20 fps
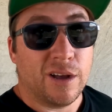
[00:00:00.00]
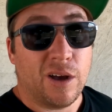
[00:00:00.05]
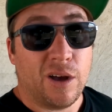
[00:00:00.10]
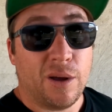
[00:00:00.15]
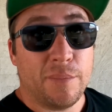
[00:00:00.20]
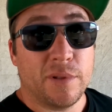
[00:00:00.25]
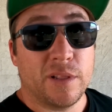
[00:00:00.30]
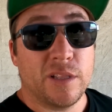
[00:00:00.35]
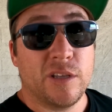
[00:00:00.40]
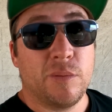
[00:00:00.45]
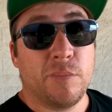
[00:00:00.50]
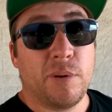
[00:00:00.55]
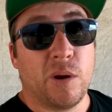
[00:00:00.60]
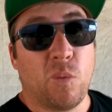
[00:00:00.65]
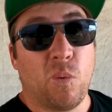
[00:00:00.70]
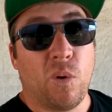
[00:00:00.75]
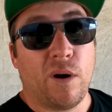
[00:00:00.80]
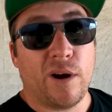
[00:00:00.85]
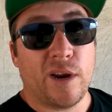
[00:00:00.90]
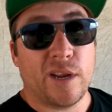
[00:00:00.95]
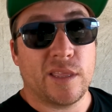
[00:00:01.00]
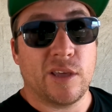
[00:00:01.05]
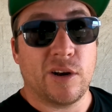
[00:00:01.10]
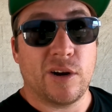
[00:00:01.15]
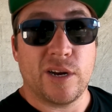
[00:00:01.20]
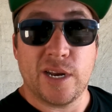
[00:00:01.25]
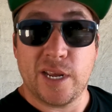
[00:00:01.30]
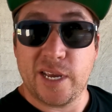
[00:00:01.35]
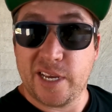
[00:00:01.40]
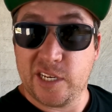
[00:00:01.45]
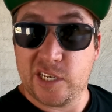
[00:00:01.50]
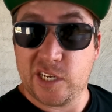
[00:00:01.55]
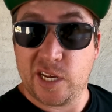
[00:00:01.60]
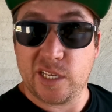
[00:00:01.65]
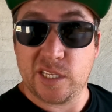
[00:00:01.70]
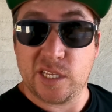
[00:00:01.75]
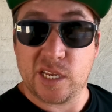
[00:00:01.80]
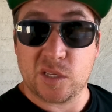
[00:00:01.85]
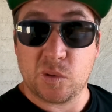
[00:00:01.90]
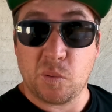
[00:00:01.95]
I'm a little bit worried that I need
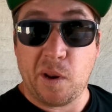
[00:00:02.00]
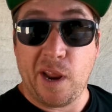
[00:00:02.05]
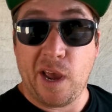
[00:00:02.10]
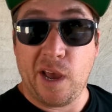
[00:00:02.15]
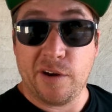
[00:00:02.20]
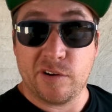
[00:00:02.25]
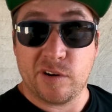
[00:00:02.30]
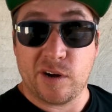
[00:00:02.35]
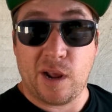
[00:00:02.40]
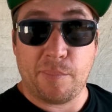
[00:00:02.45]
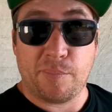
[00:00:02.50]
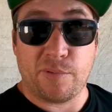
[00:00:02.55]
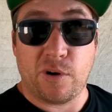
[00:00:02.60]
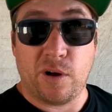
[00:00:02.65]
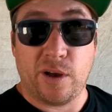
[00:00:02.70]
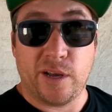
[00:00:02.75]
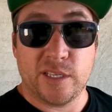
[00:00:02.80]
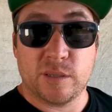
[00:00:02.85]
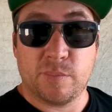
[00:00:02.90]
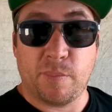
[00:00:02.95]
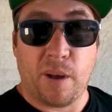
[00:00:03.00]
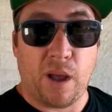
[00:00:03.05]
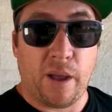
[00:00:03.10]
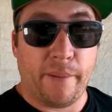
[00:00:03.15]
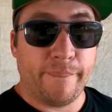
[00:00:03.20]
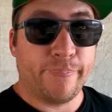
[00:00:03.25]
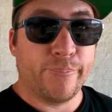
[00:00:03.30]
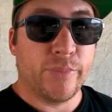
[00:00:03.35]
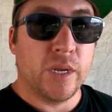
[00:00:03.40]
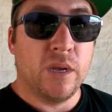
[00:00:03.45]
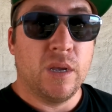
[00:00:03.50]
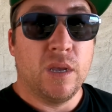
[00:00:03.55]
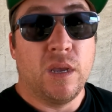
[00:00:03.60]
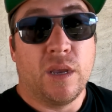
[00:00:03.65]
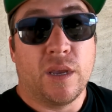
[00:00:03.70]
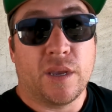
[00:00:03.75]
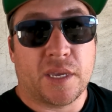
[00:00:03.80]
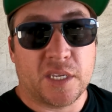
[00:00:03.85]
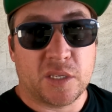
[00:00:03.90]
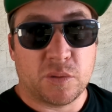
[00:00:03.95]
JZX 100 uprights, but
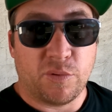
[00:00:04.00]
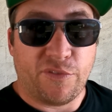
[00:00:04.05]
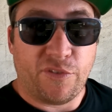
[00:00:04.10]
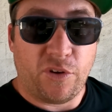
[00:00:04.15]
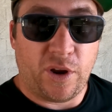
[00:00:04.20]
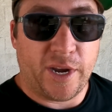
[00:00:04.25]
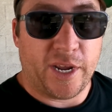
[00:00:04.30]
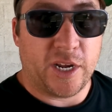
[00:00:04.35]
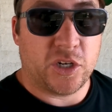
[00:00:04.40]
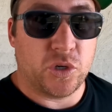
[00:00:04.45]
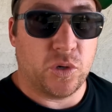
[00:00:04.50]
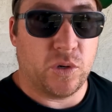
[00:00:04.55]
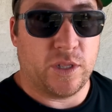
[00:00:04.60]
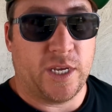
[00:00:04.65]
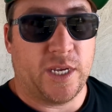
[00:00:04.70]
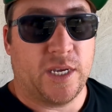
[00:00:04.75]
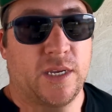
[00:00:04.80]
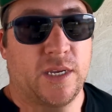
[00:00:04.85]
I guess we'll find out shortly.